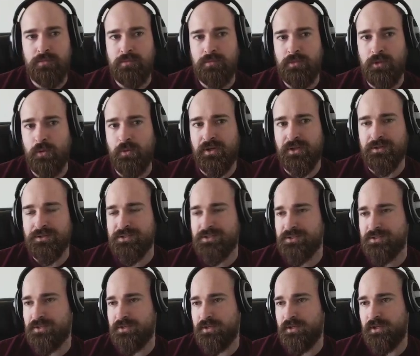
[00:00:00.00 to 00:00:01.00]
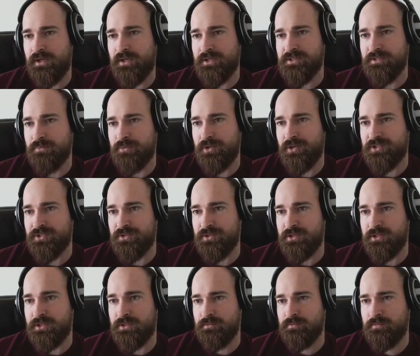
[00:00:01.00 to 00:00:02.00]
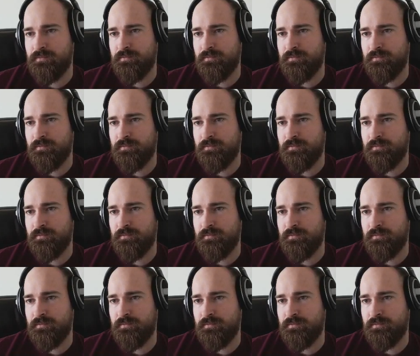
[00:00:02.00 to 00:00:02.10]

No one else has a potential thing.